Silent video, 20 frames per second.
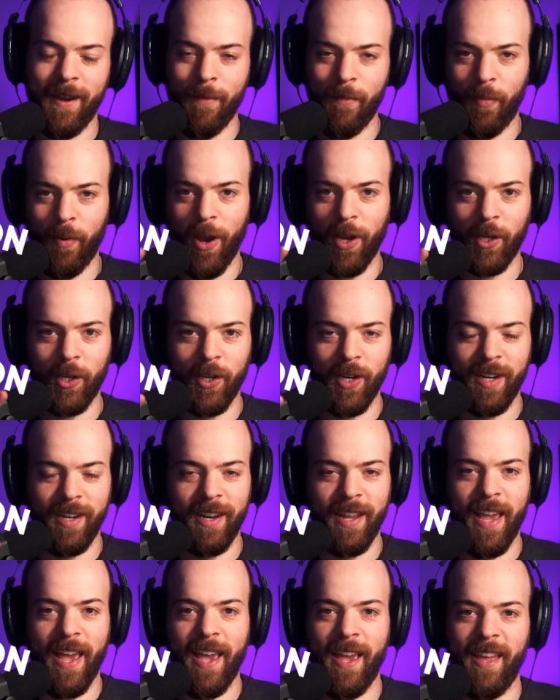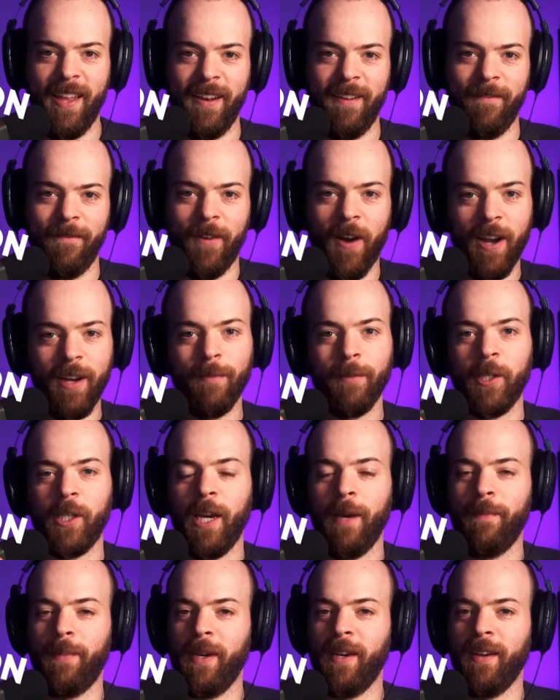Compression and volume
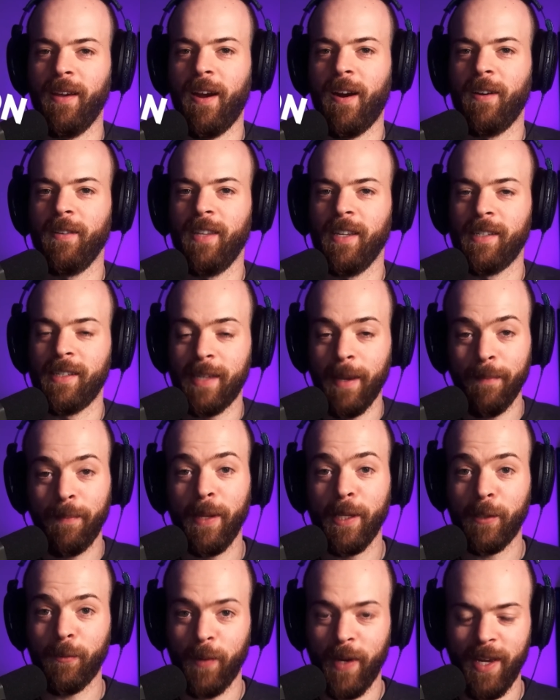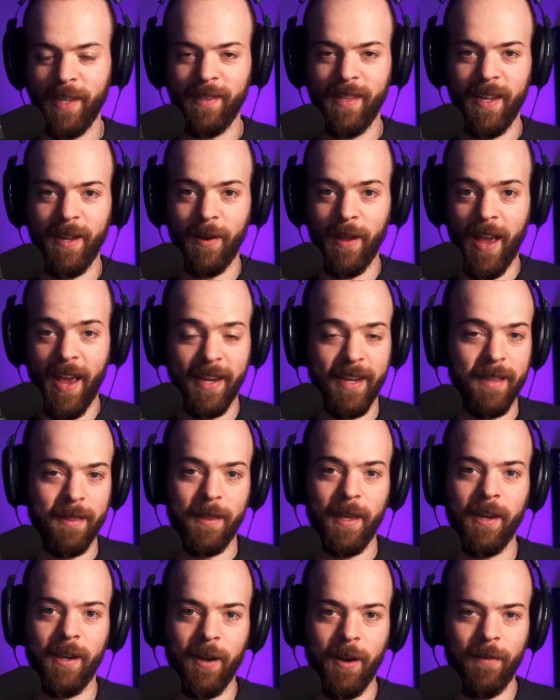shaping are the simplest way that I can
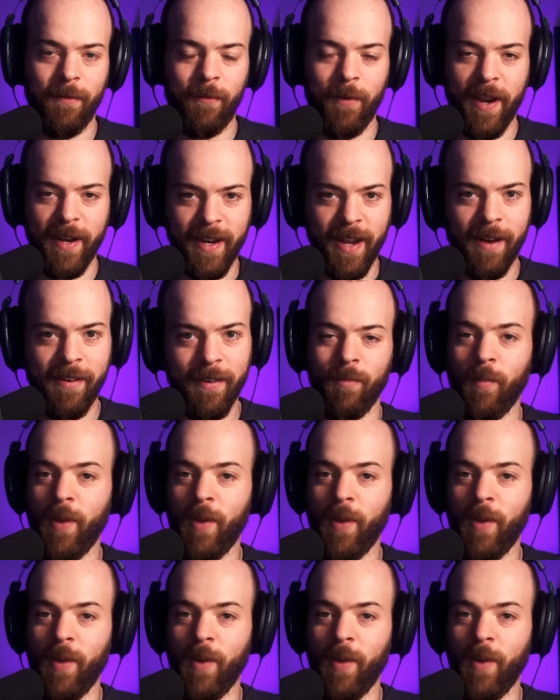think of right now.